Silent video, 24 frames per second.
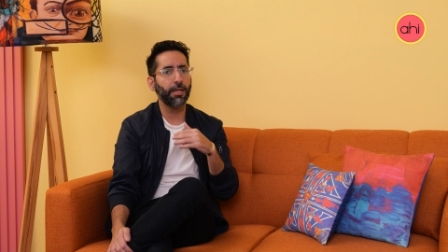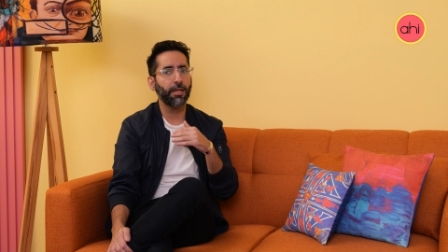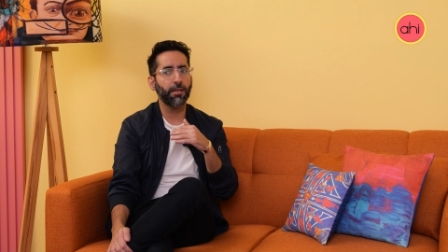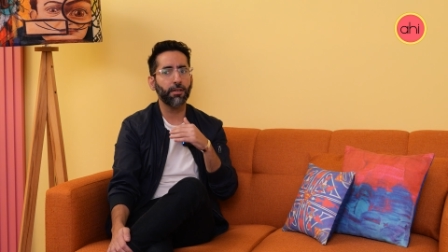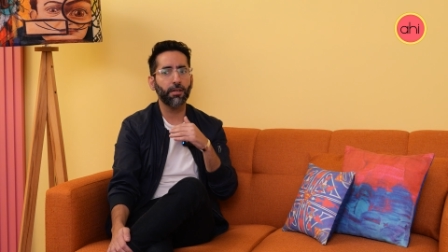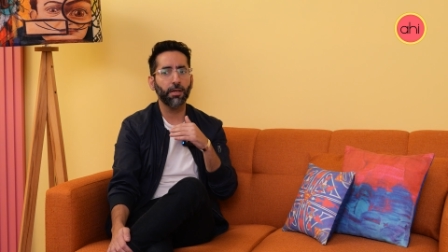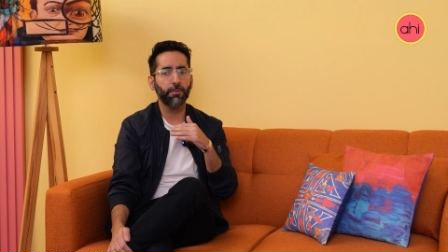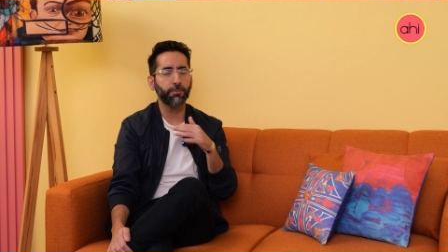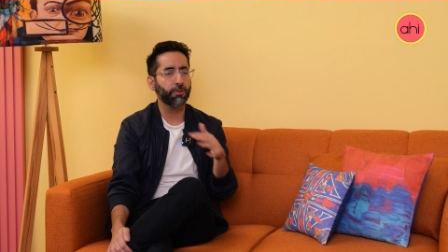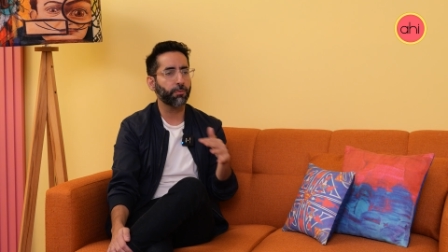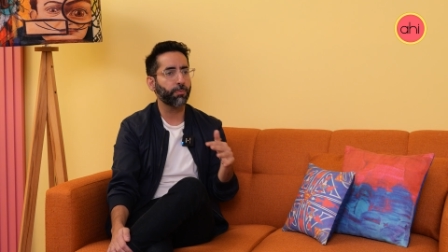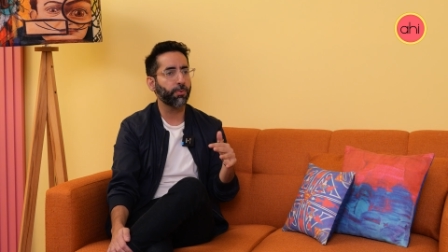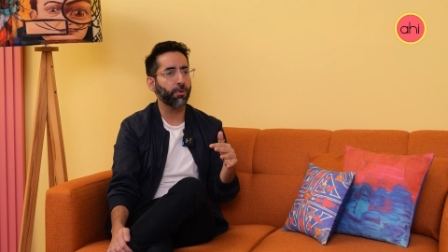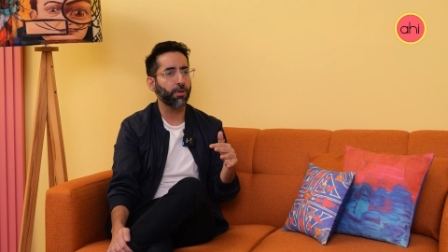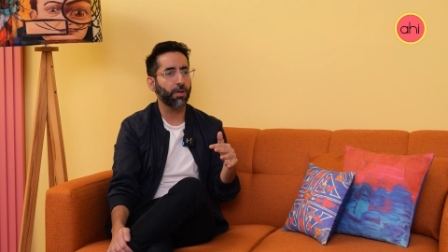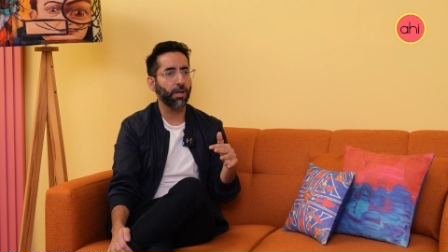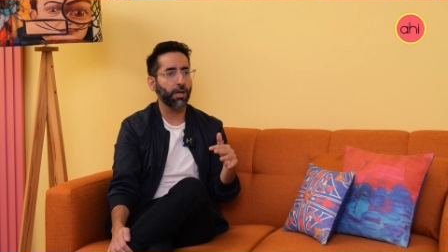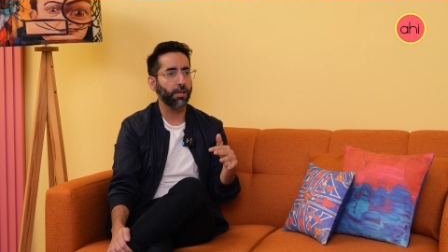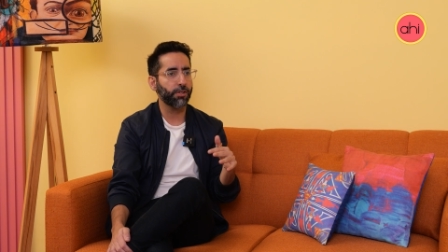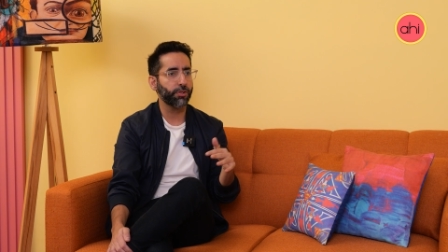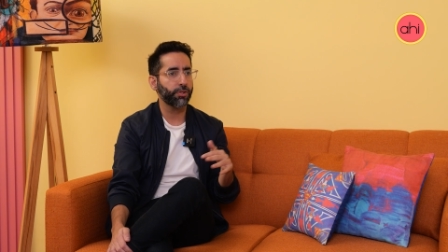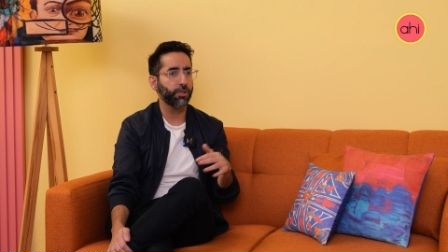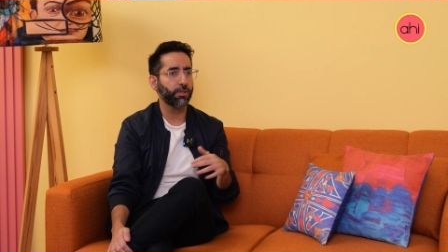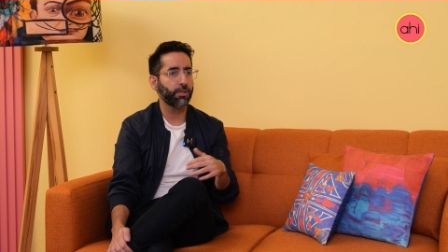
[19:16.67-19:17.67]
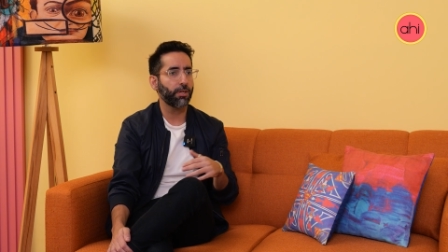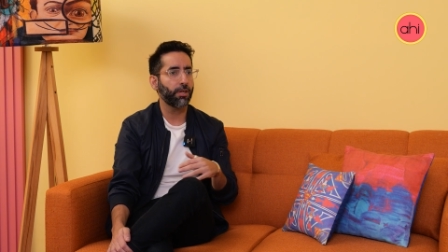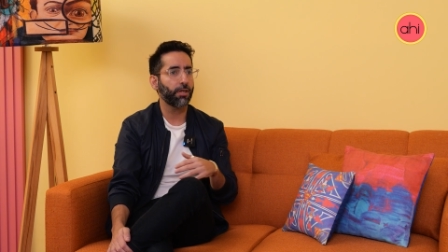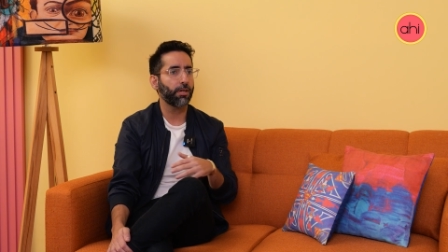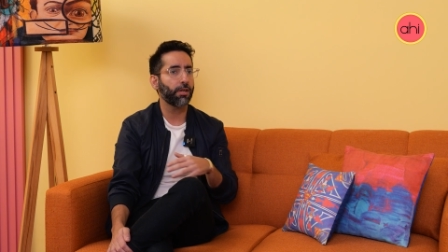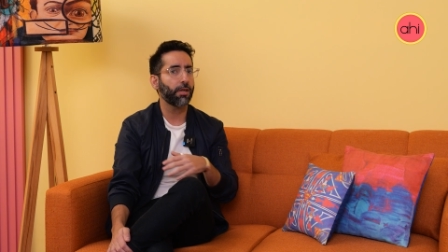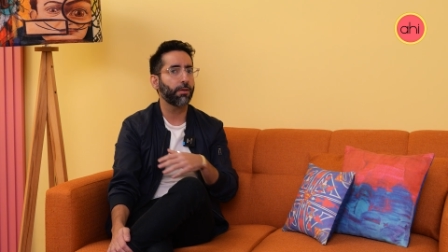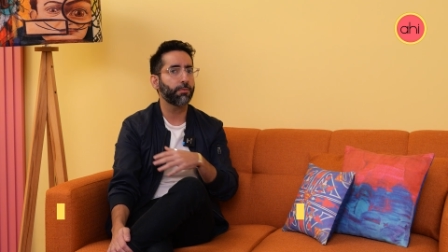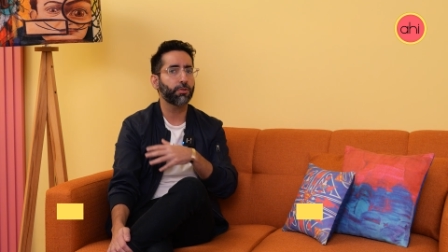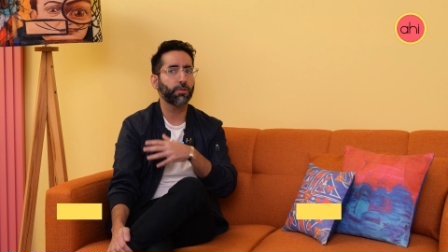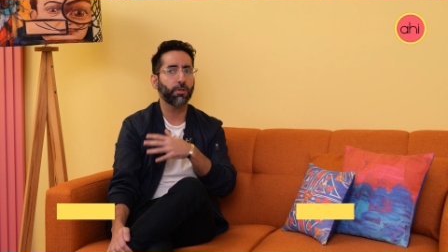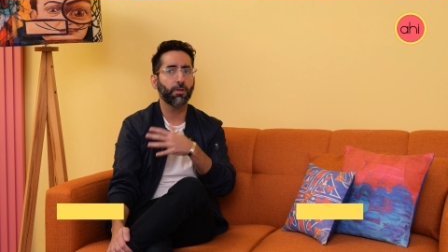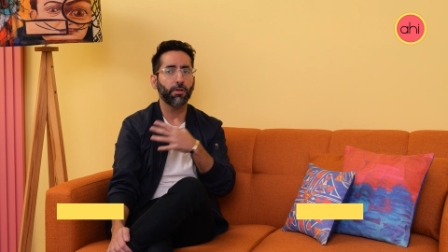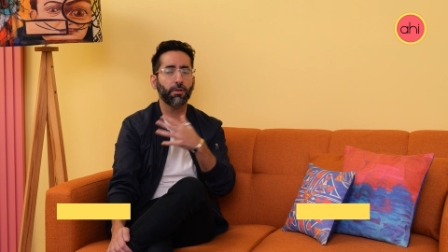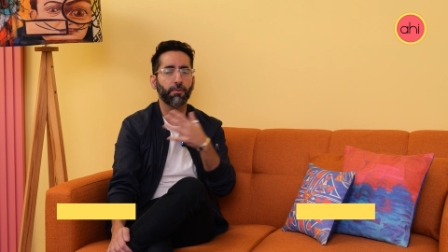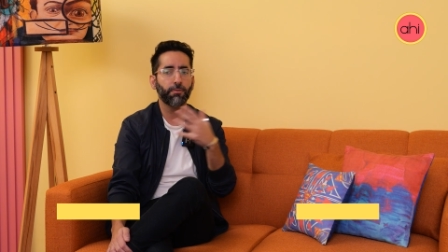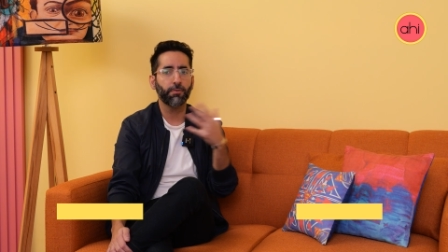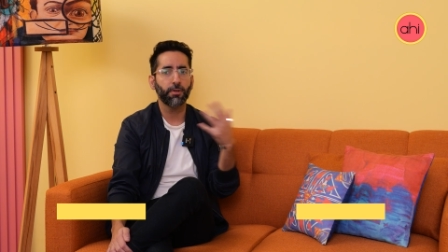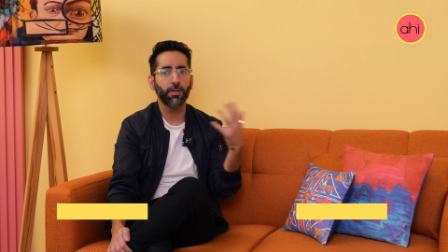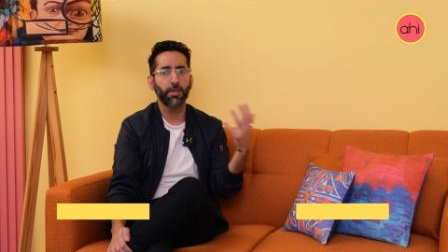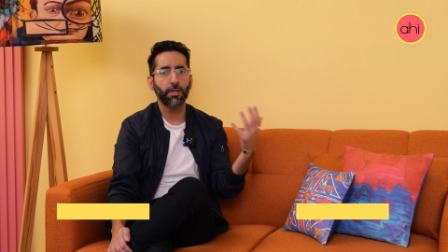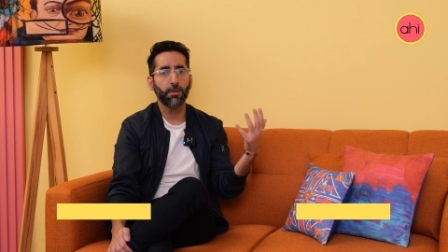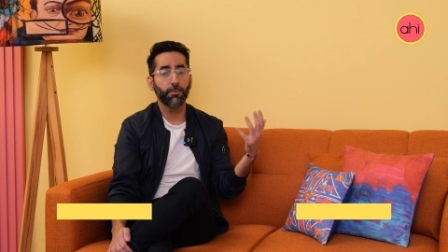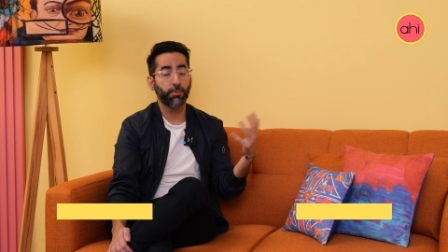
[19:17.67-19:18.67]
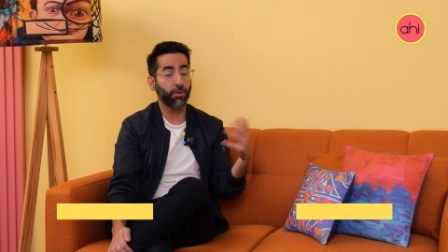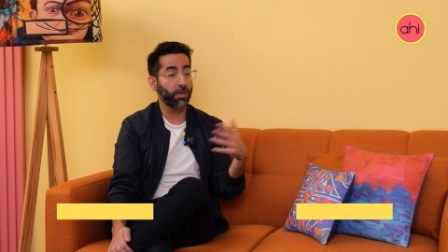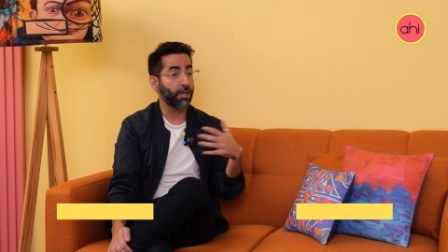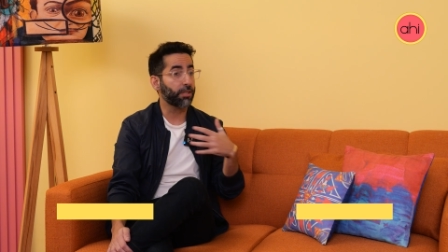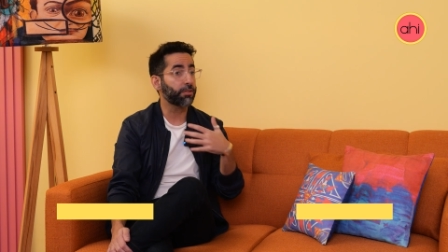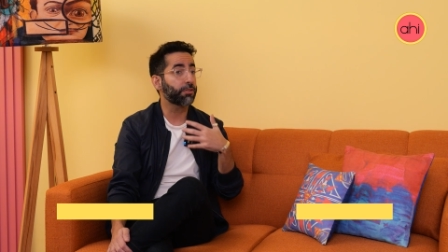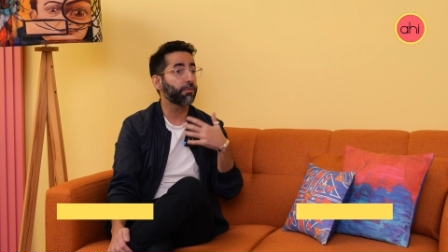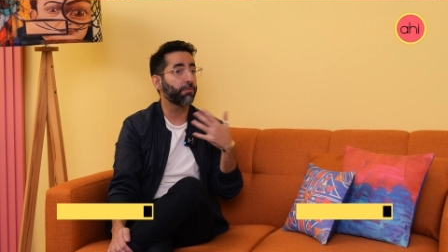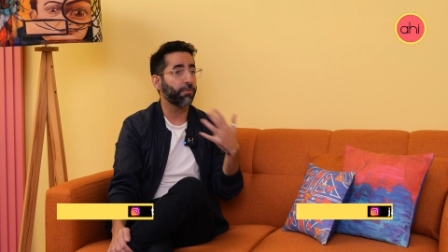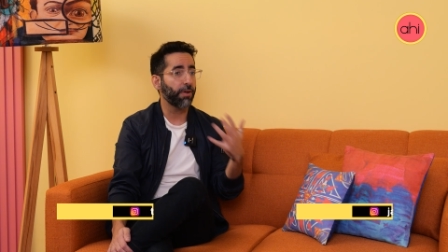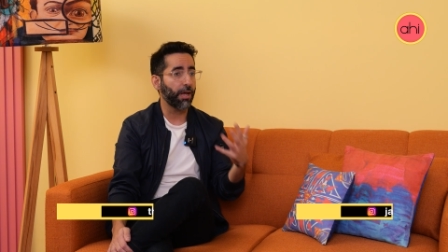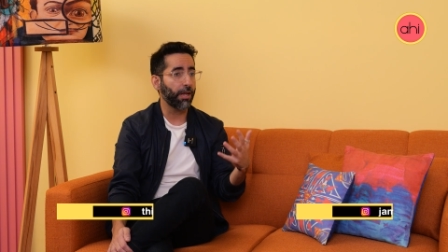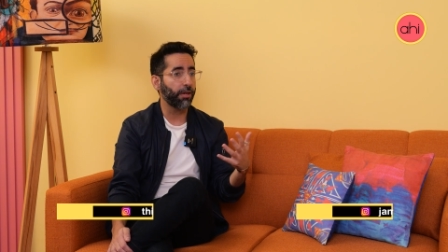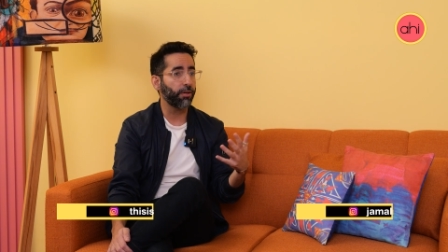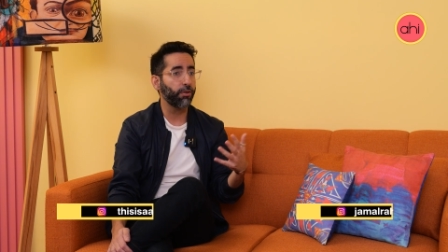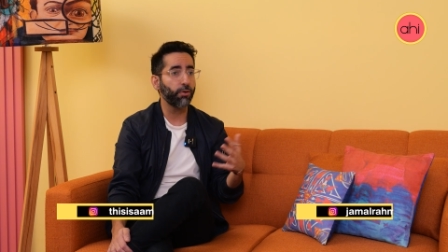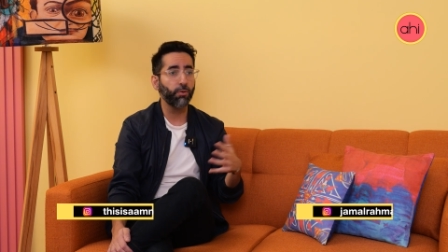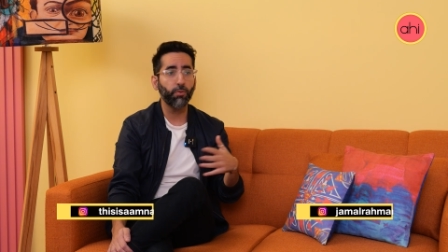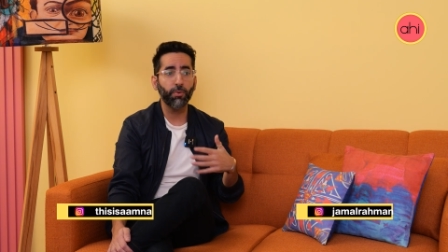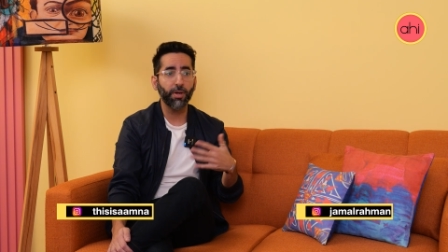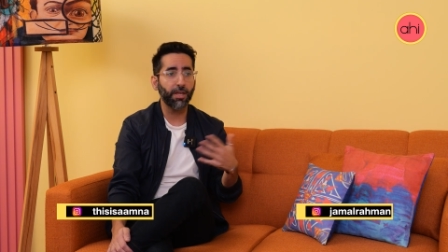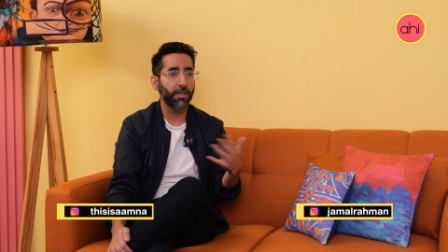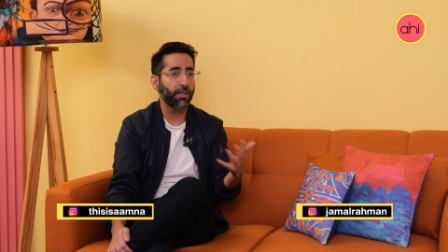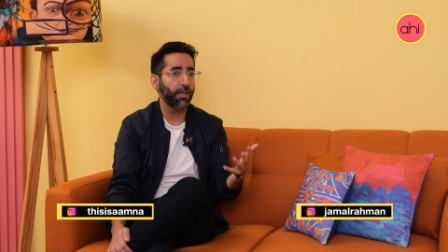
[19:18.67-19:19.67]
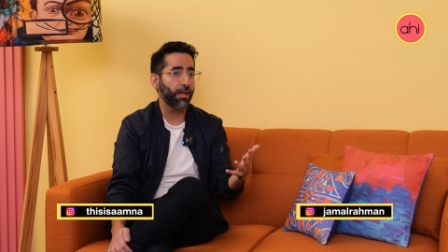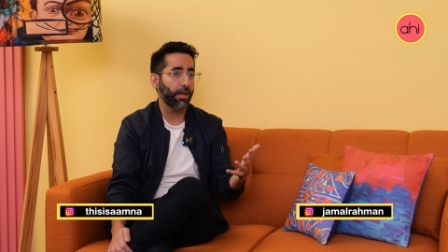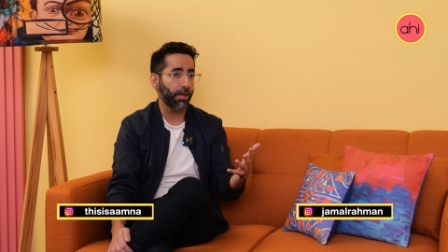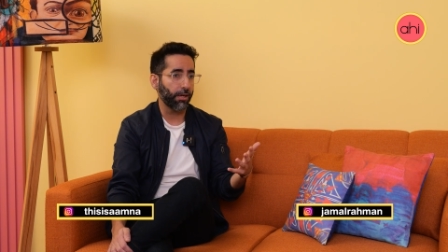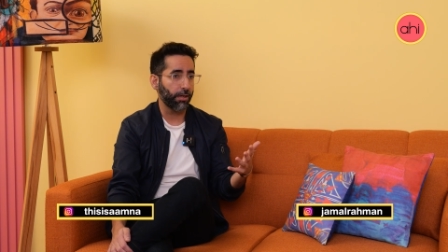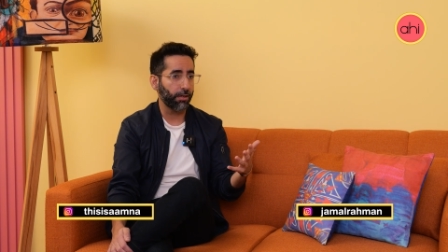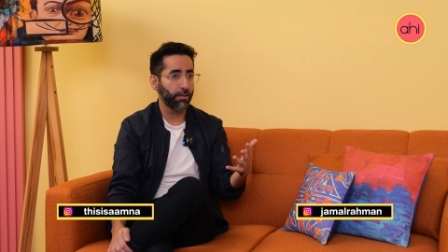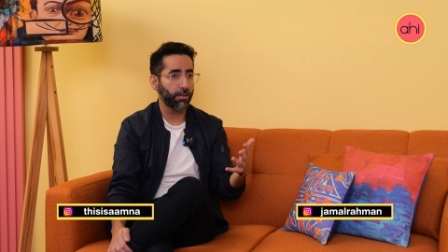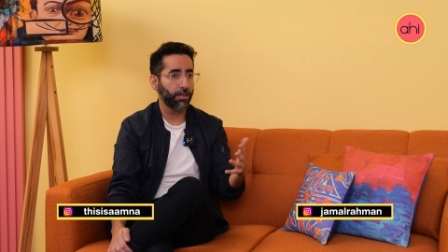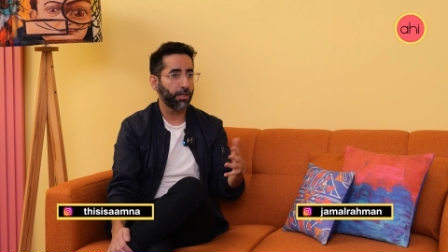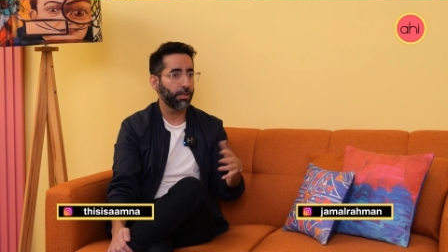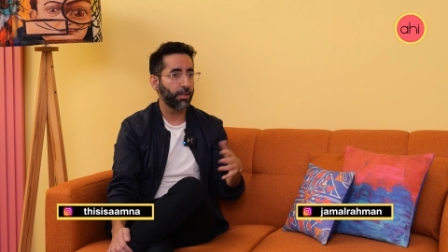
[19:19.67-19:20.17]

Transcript: in terms of production, value, we're there.